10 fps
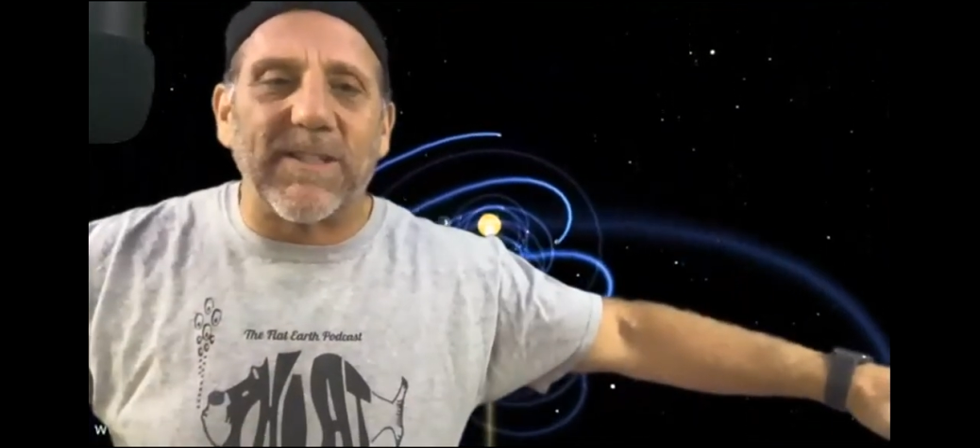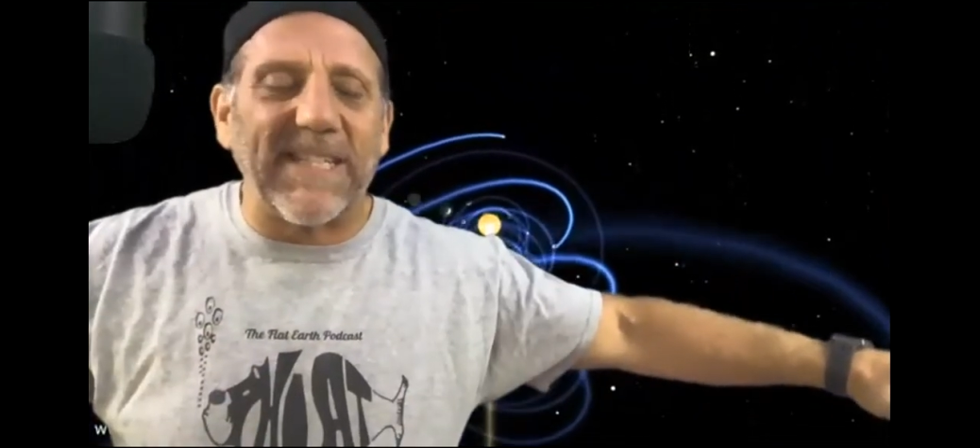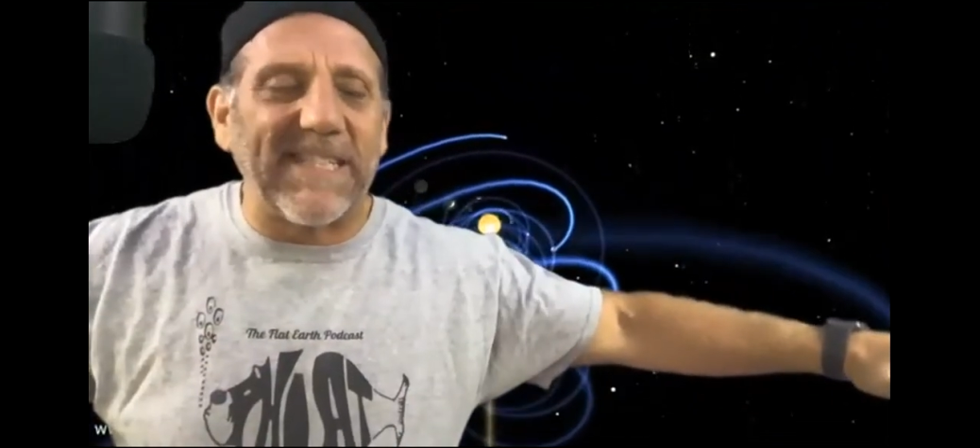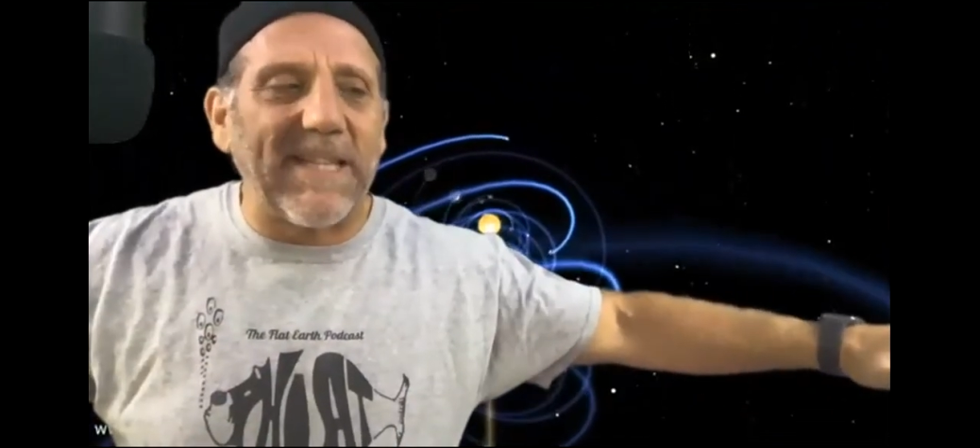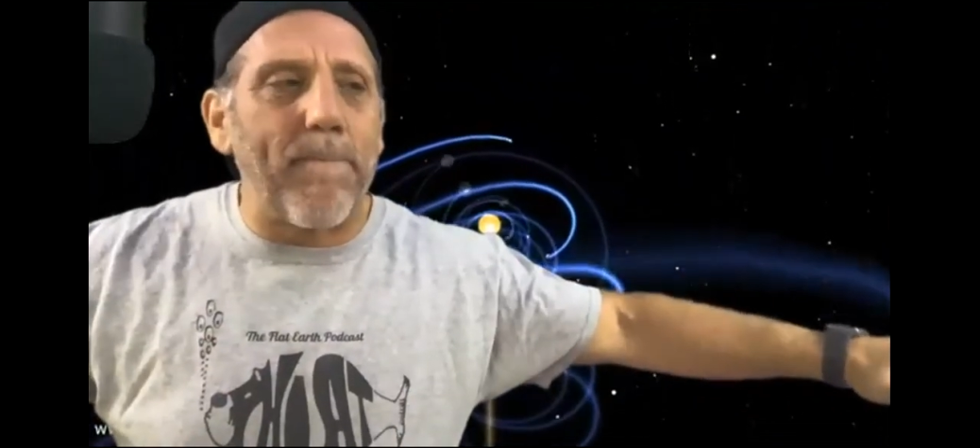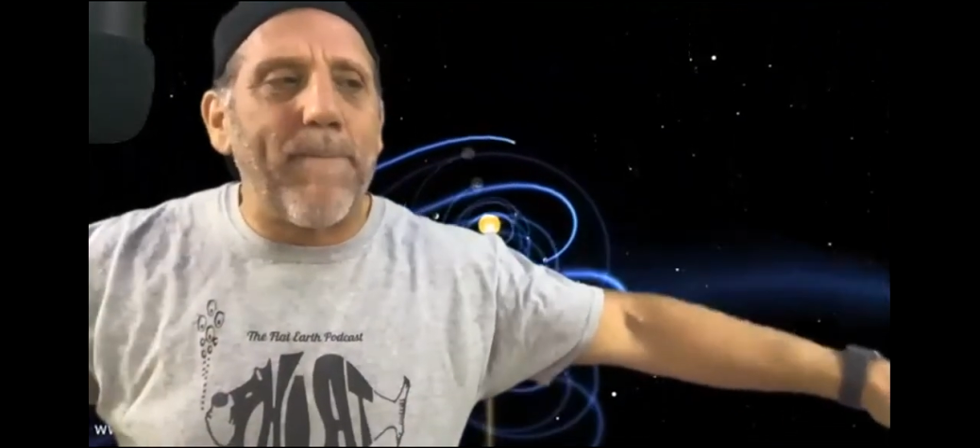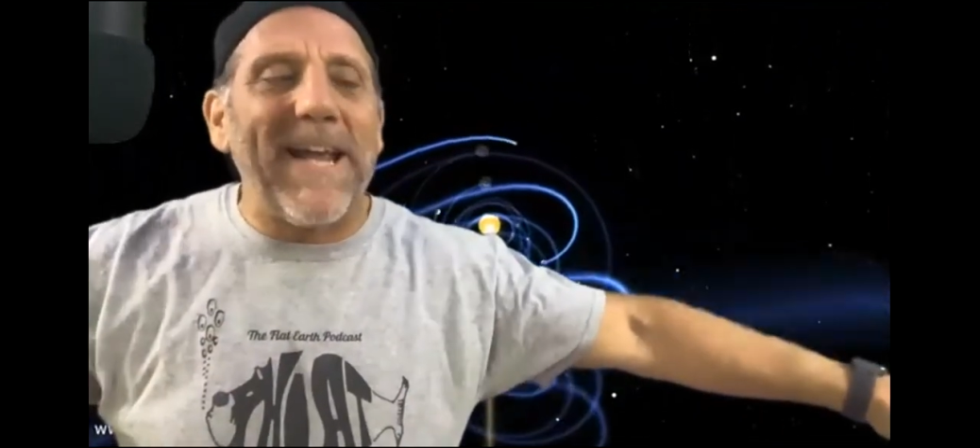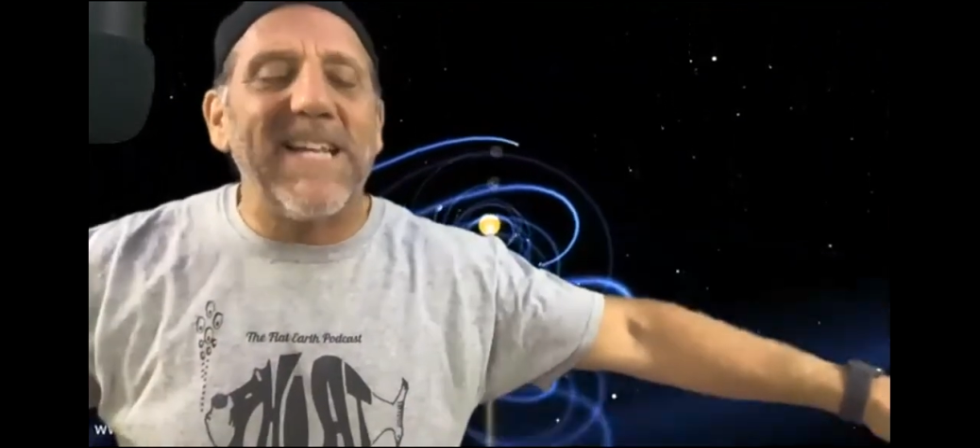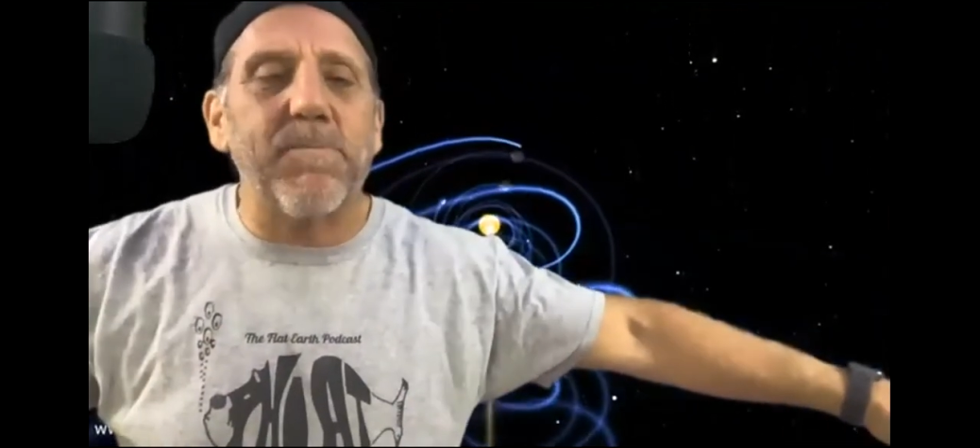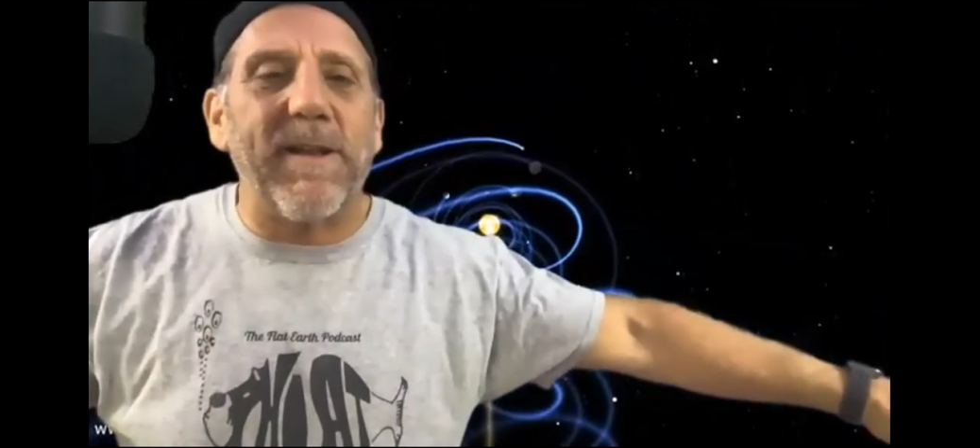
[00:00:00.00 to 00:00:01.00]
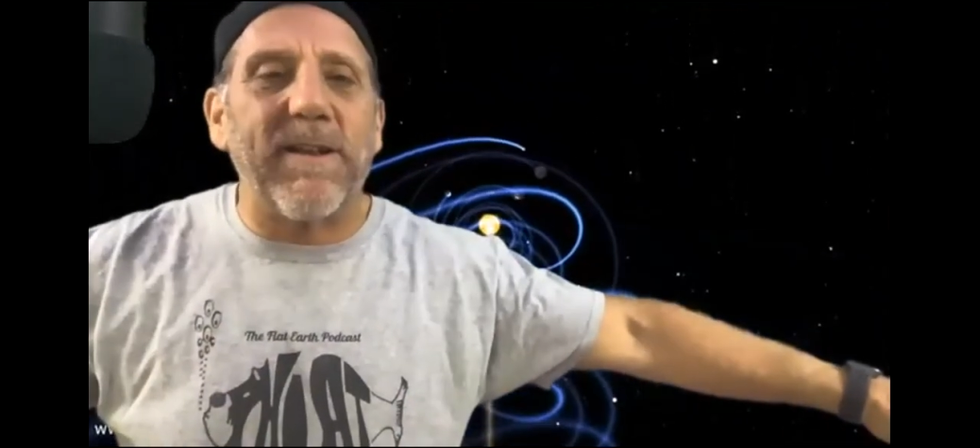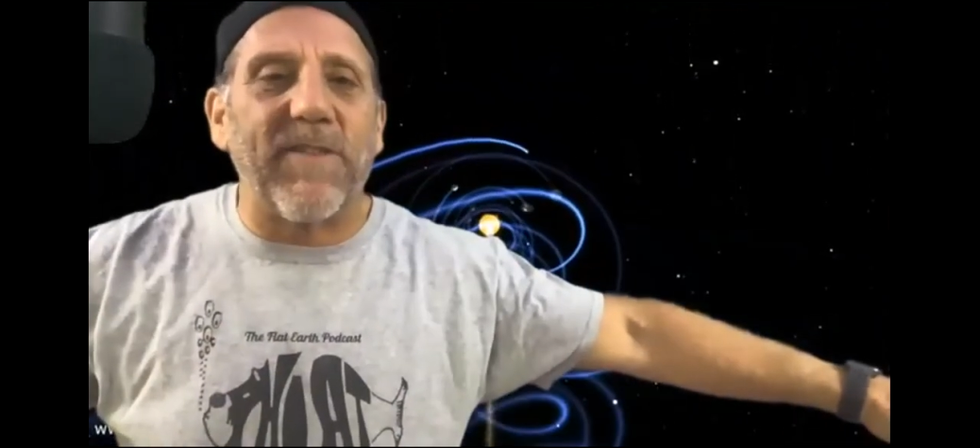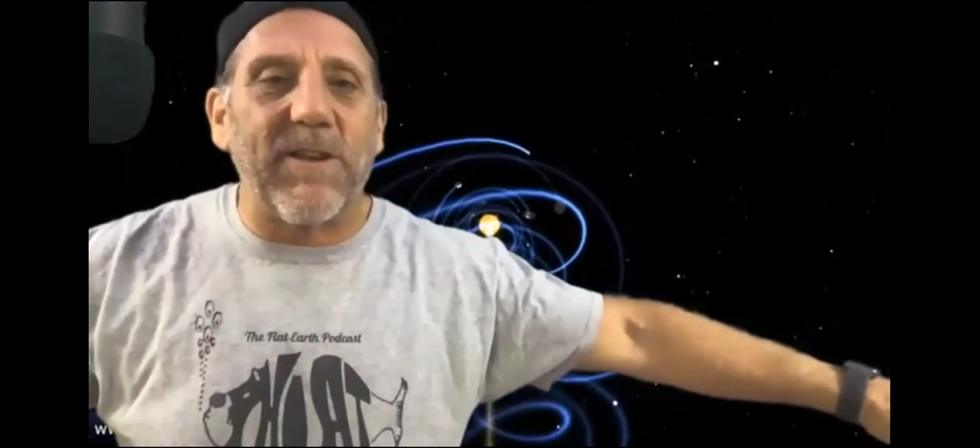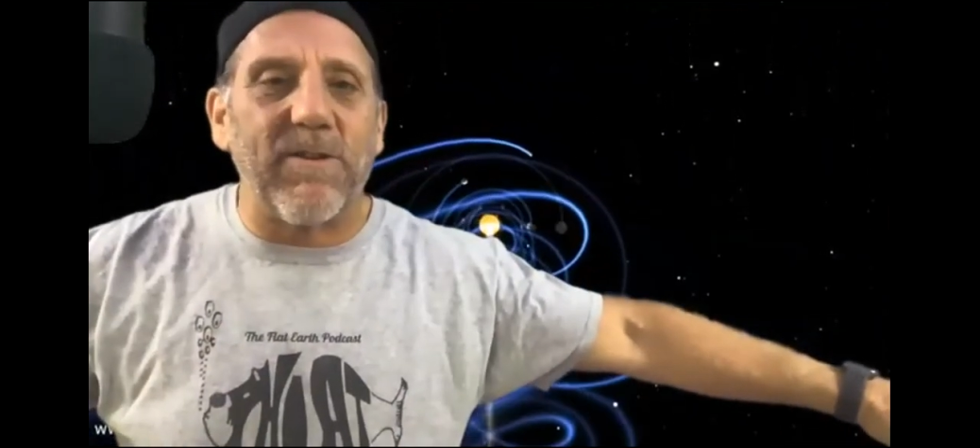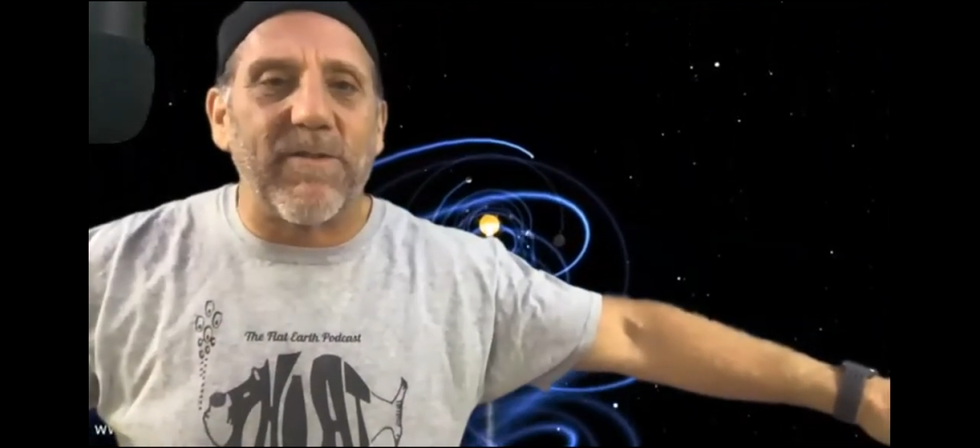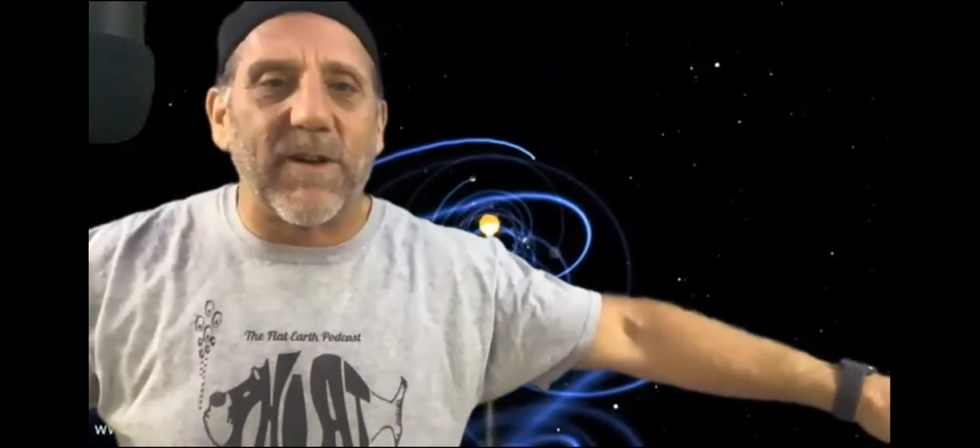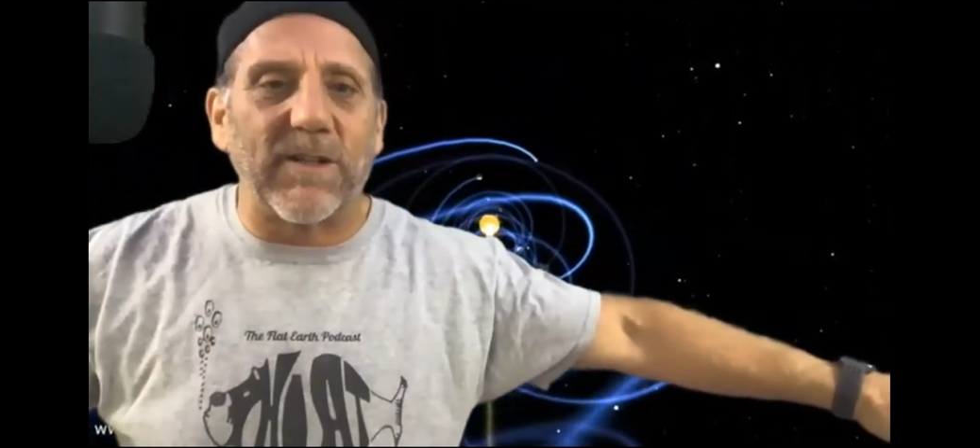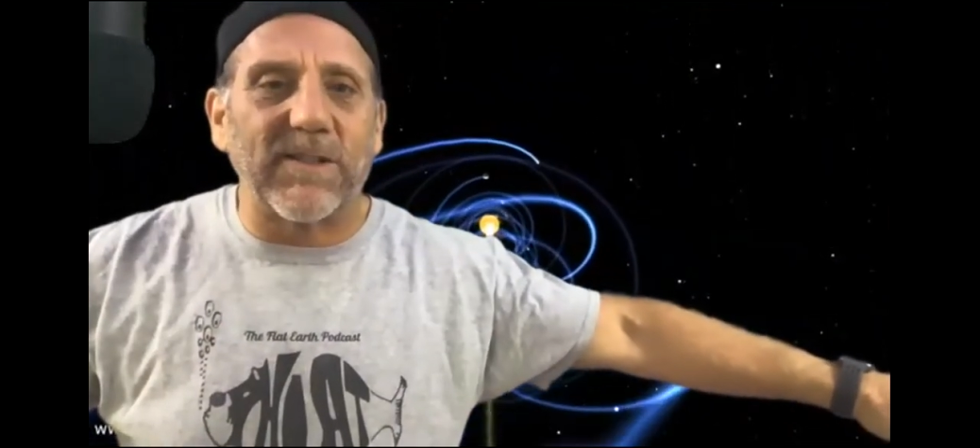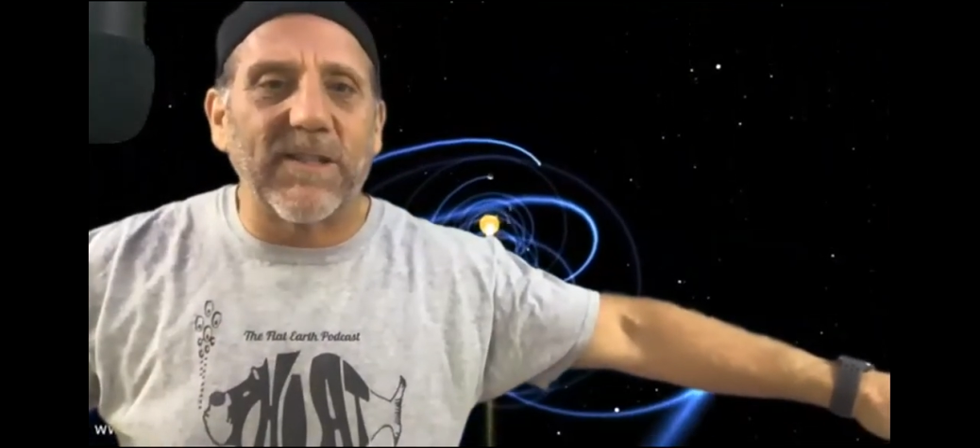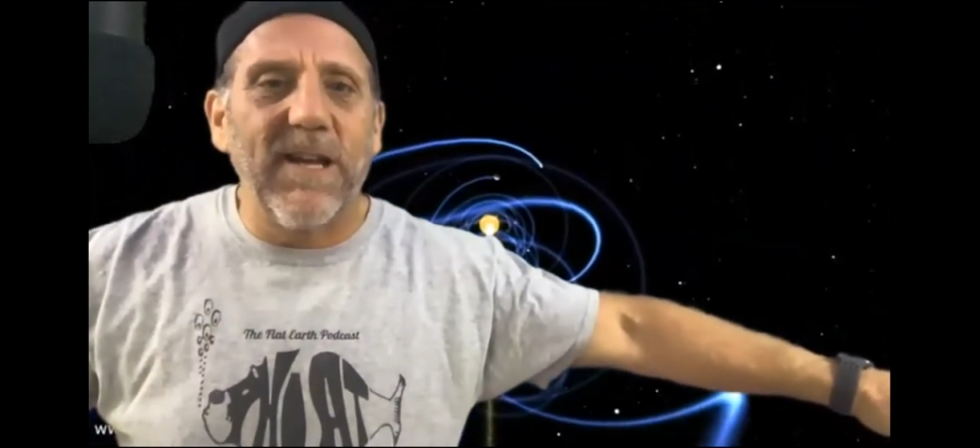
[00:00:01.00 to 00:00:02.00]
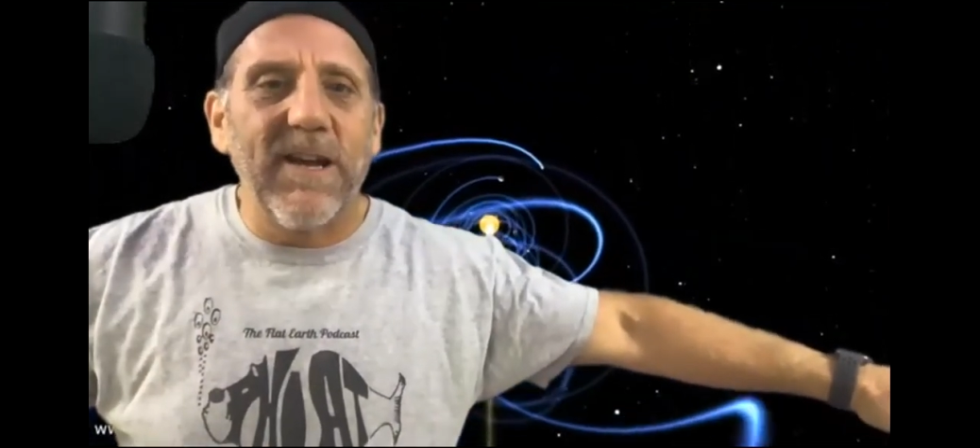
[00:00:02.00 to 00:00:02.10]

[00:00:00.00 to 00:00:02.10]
It's the basement of the universe.